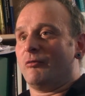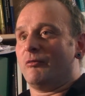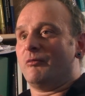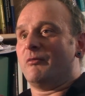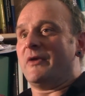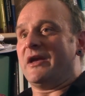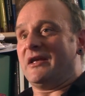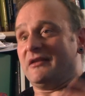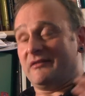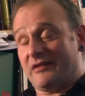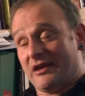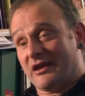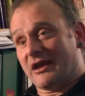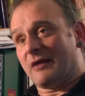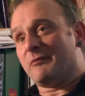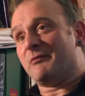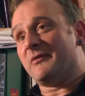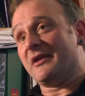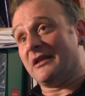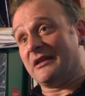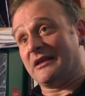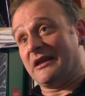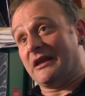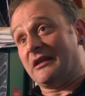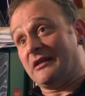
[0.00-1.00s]
may take a
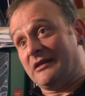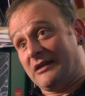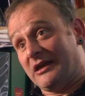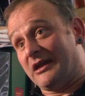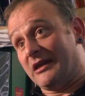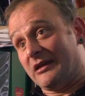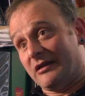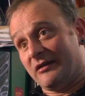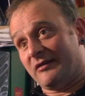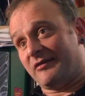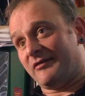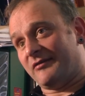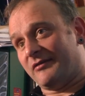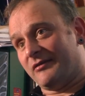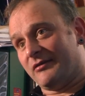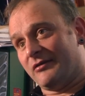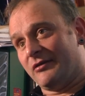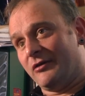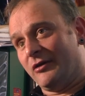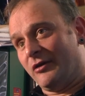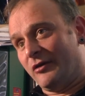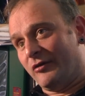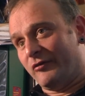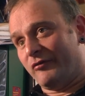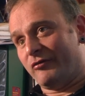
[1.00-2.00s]
million years
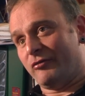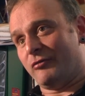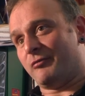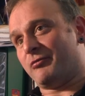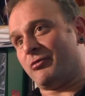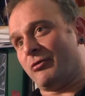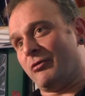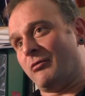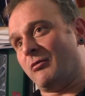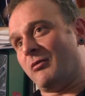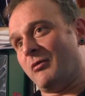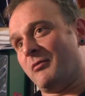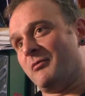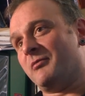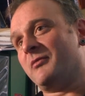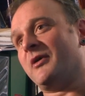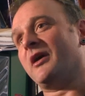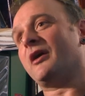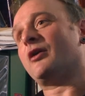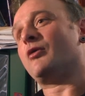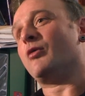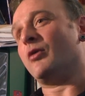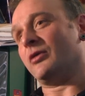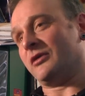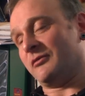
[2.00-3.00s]
for a problem
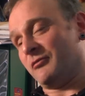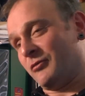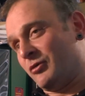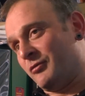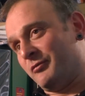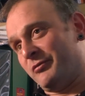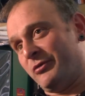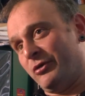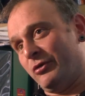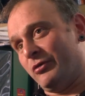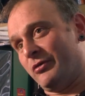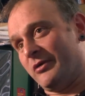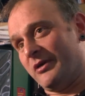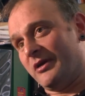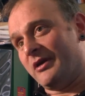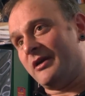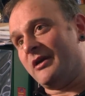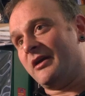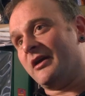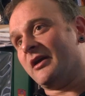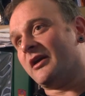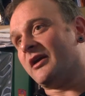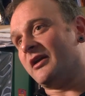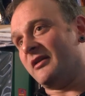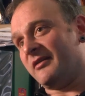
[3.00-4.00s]
a quantum computer
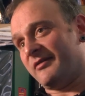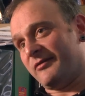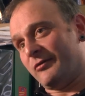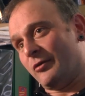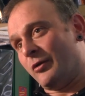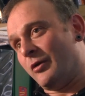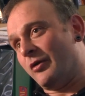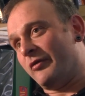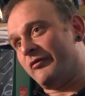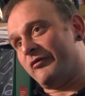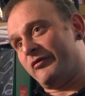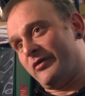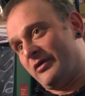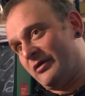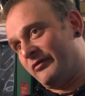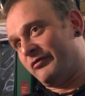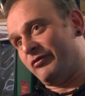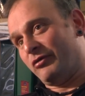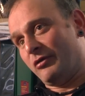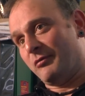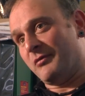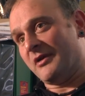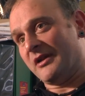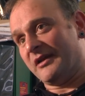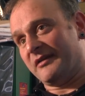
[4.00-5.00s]
can solve in a
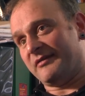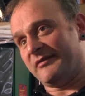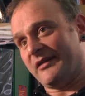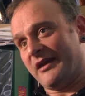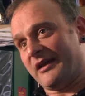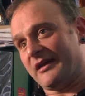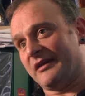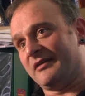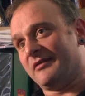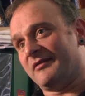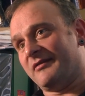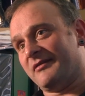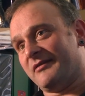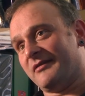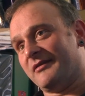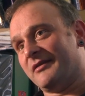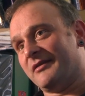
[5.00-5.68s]
few milliseconds.